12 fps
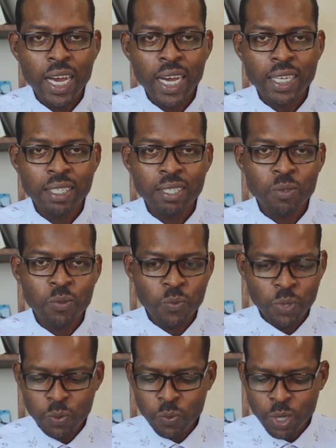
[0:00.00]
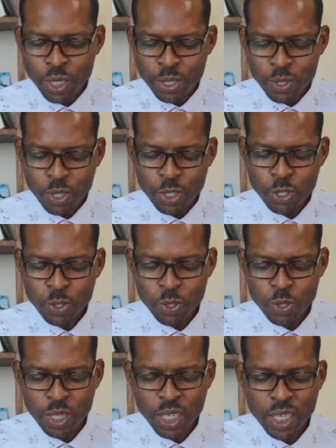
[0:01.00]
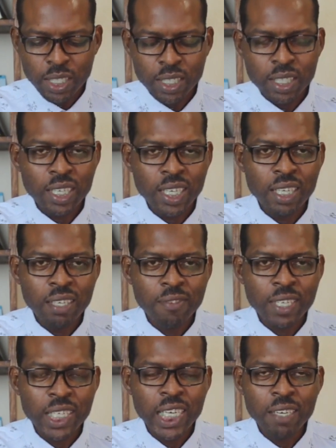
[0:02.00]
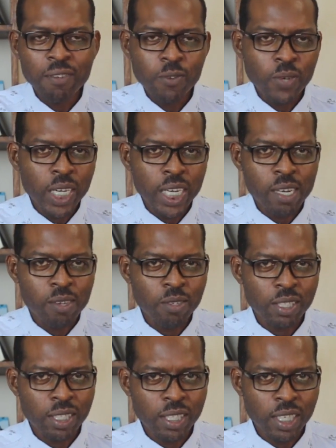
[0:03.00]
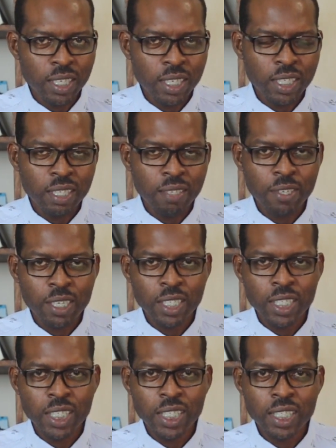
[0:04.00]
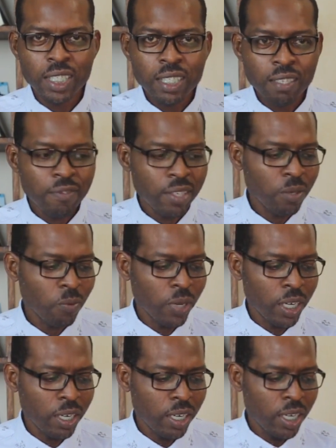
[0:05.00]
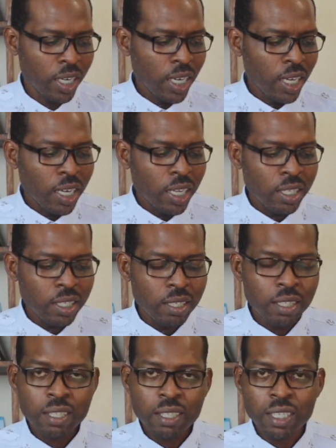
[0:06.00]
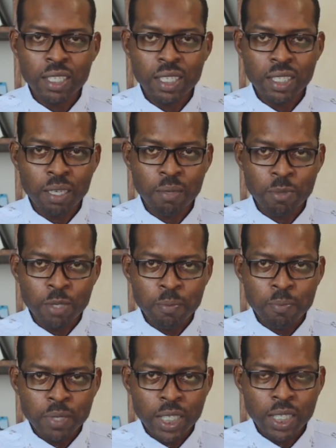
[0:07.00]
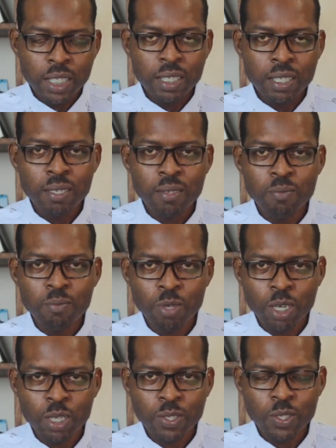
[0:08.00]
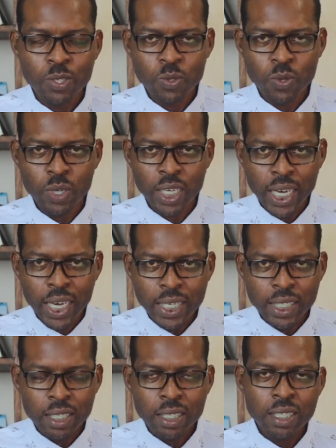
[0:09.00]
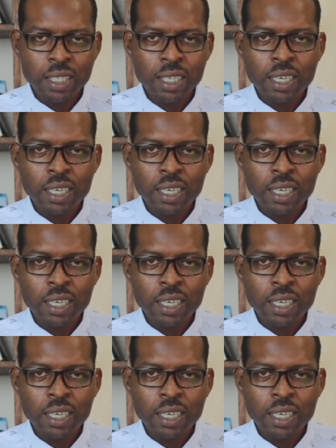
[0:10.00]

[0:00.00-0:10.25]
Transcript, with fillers: and we want to assure you that even if we encounter technical difficulties this evening where this study is abruptly brought to an end